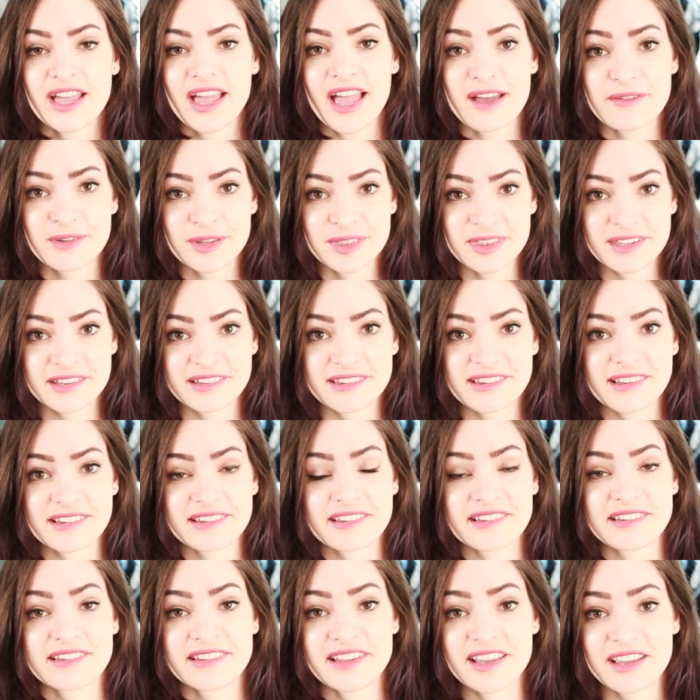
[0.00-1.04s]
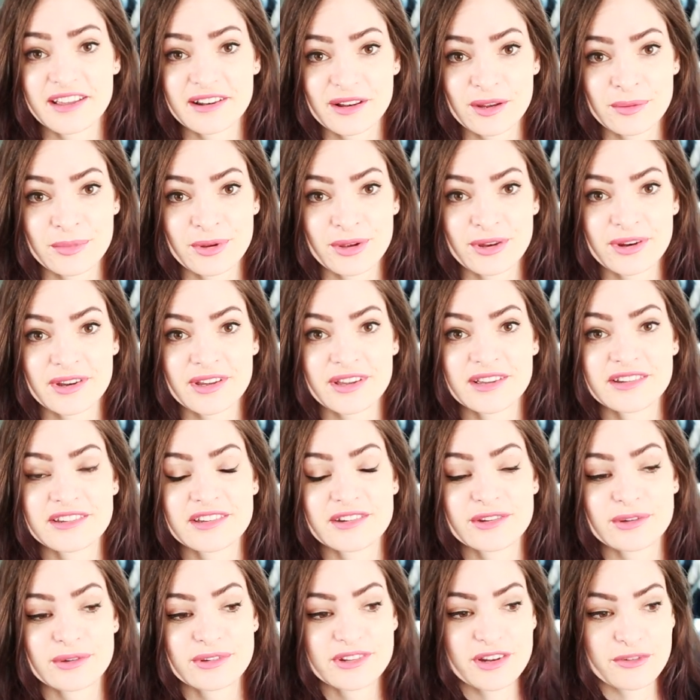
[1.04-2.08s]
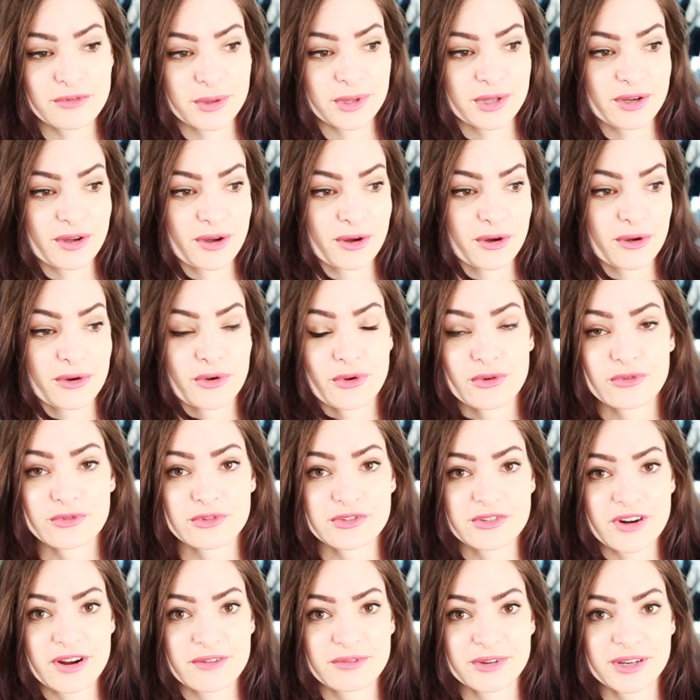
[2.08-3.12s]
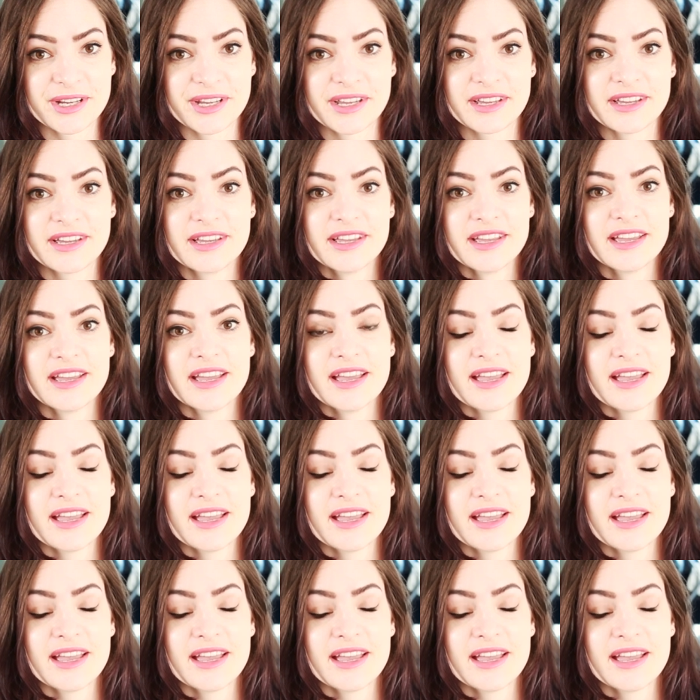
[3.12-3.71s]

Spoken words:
having this as a second computer to do stuff on the go or for traveling